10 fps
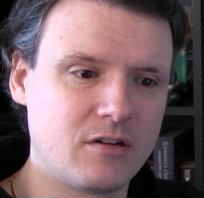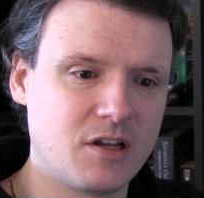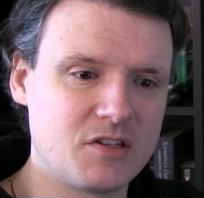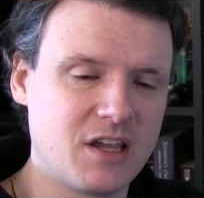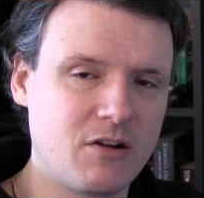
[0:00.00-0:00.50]

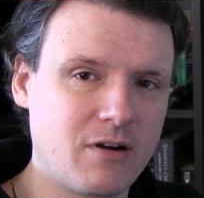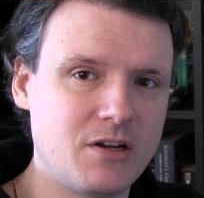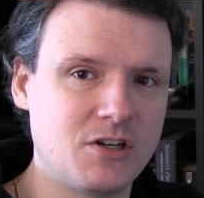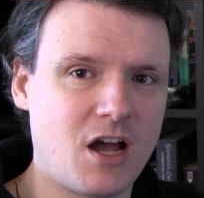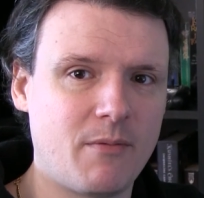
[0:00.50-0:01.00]
does a
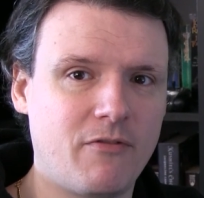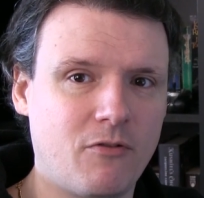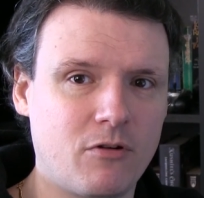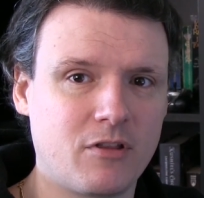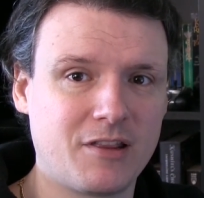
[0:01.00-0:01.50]
great job
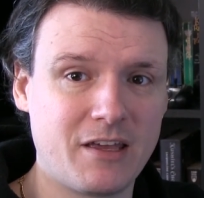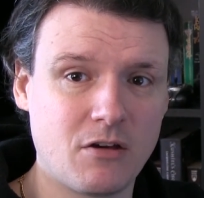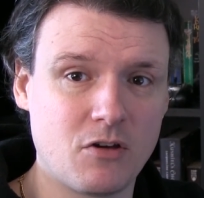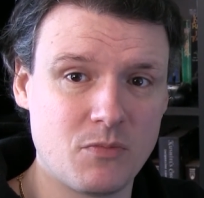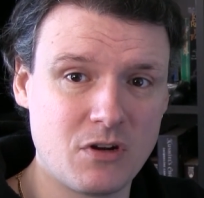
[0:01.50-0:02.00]
for the
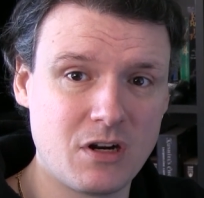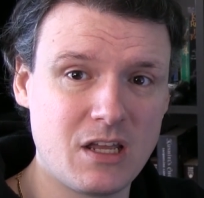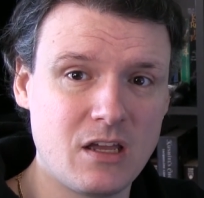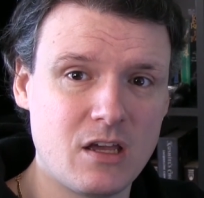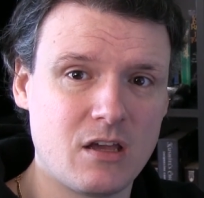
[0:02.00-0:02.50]
LEGO
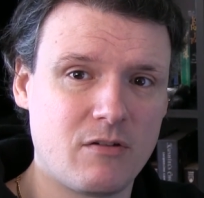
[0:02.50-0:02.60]
community,